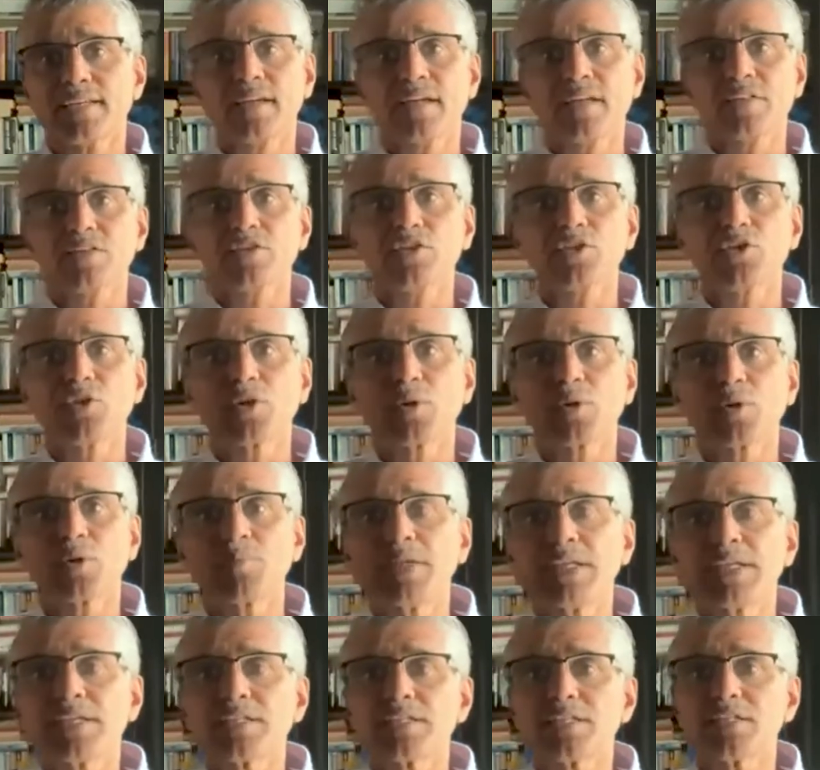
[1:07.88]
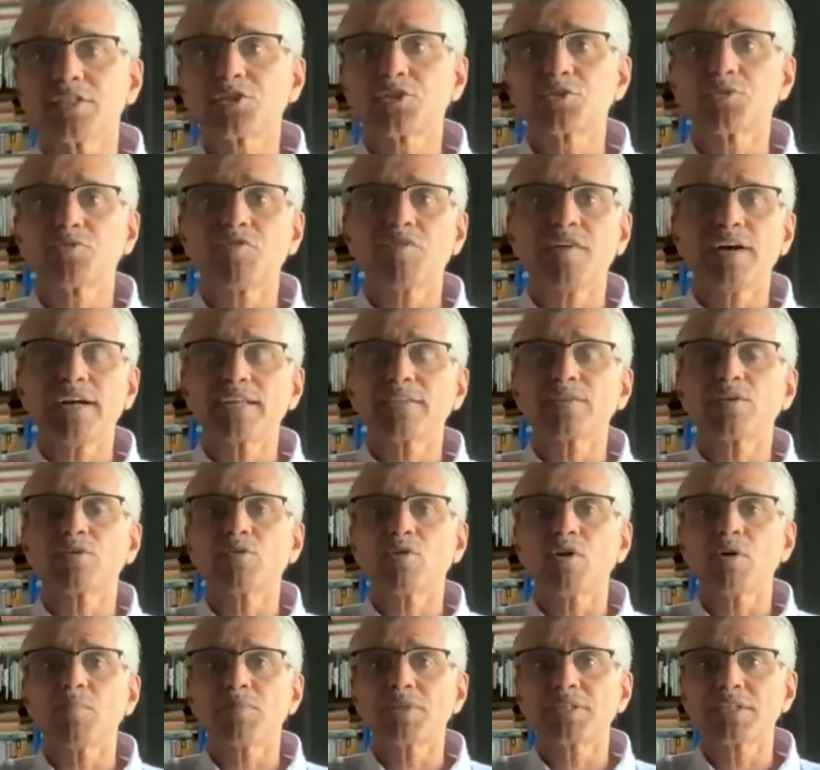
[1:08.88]
and your ability to find the
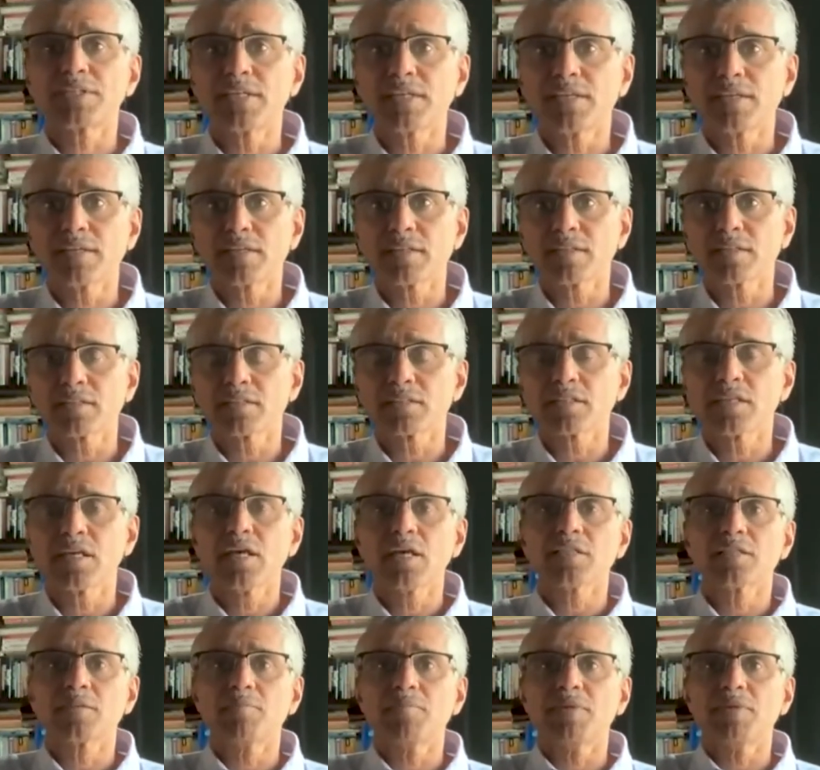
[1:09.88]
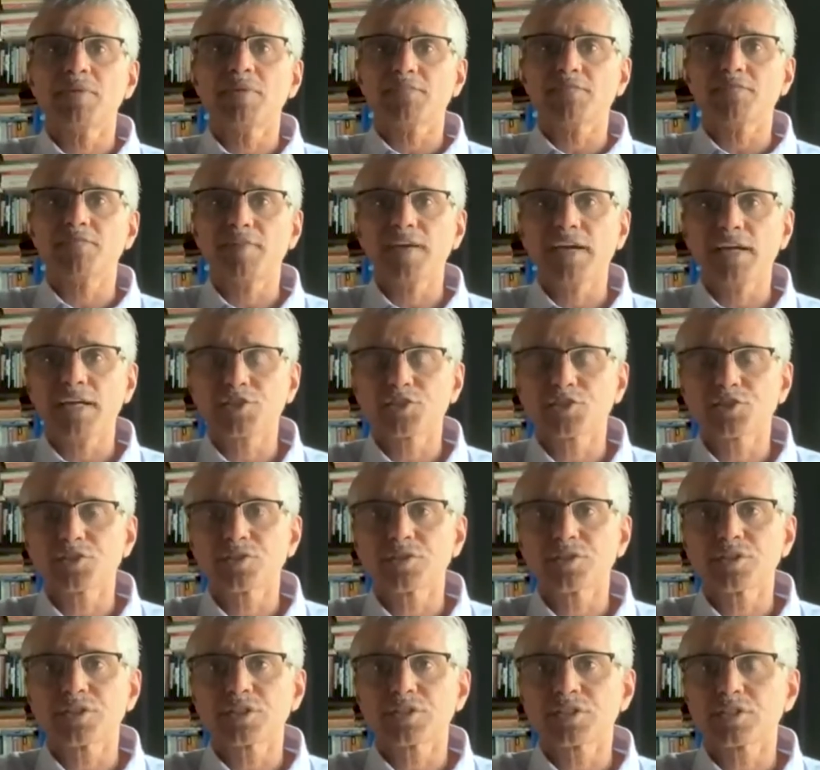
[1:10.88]
raw materials, the
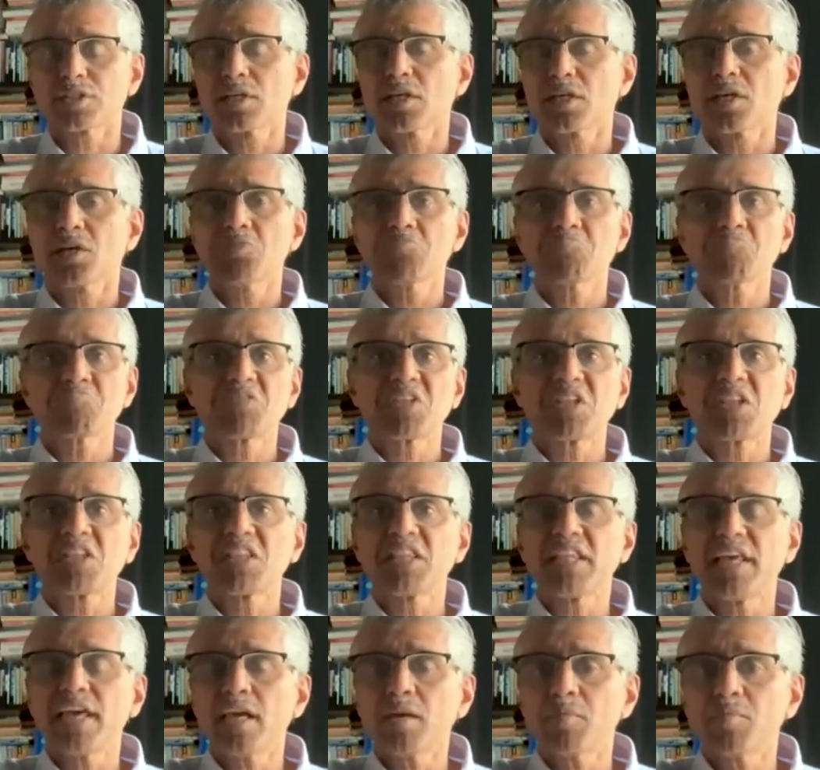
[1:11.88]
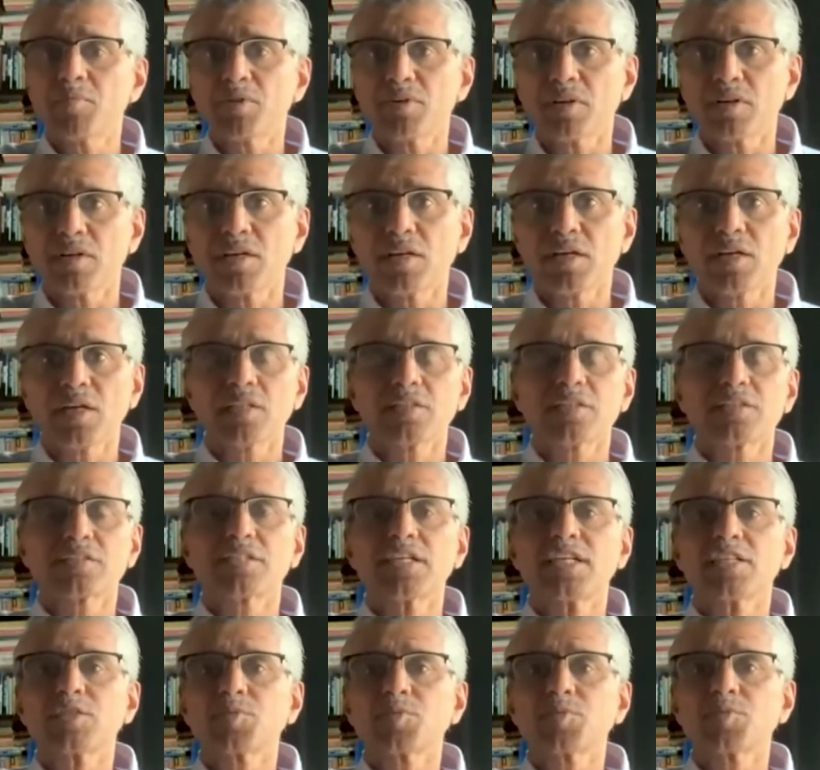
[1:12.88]
manufacturers, the labor, the
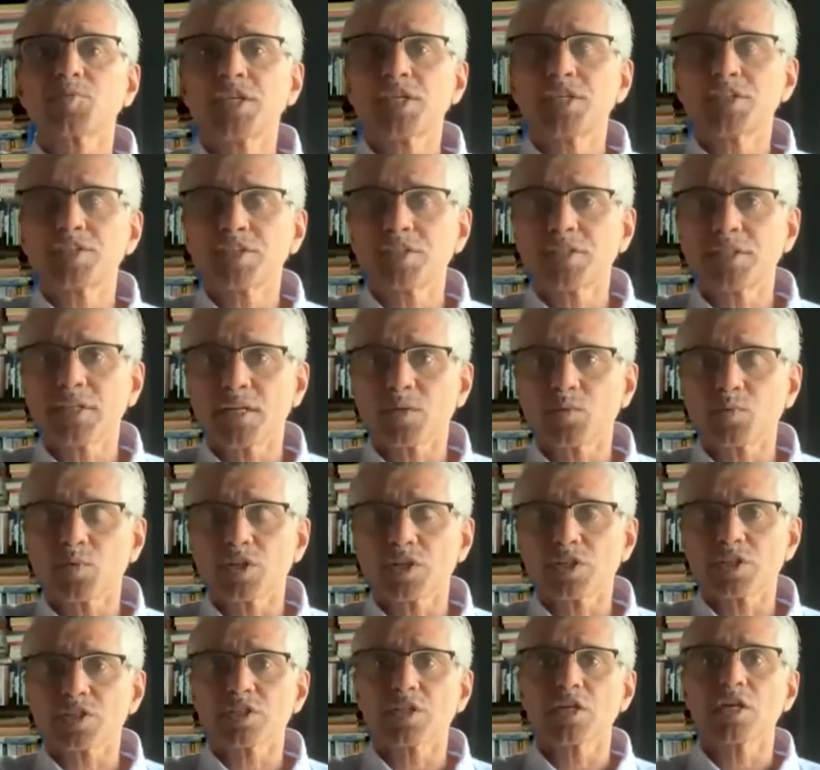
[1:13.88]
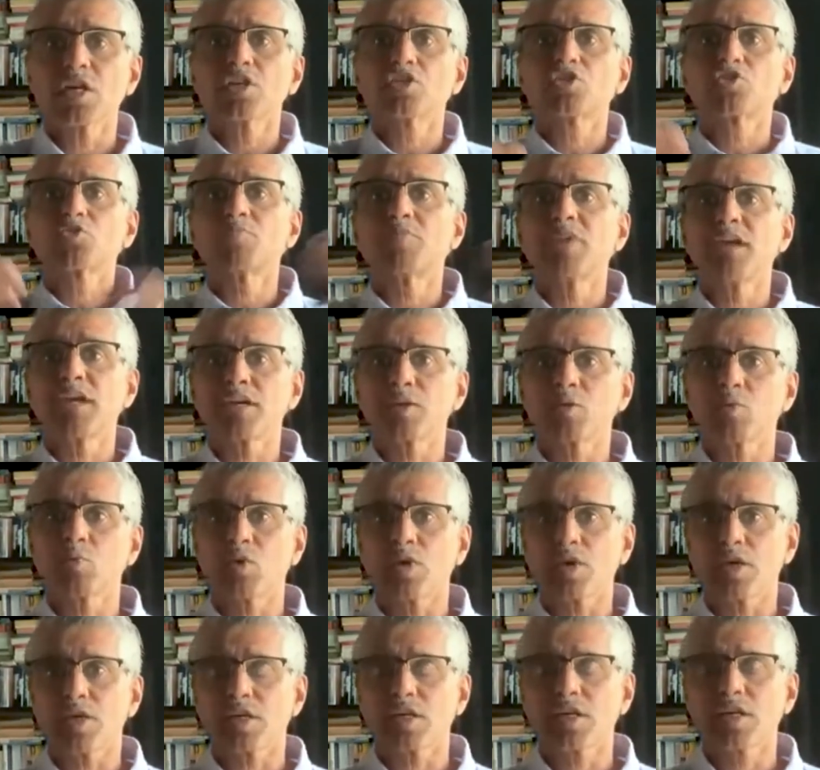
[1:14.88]
transportation networks to make it
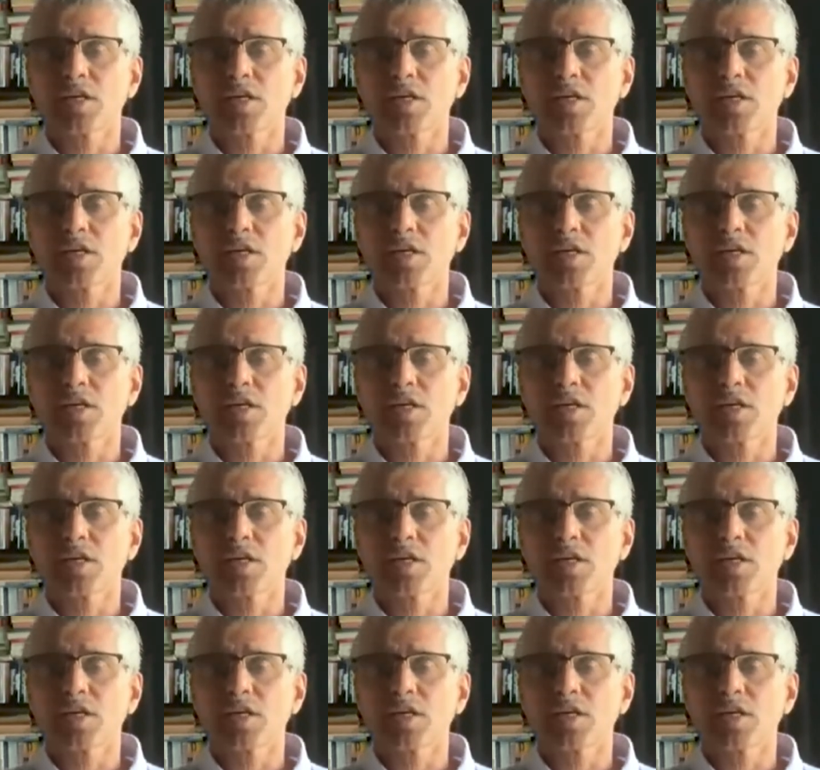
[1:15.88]
work.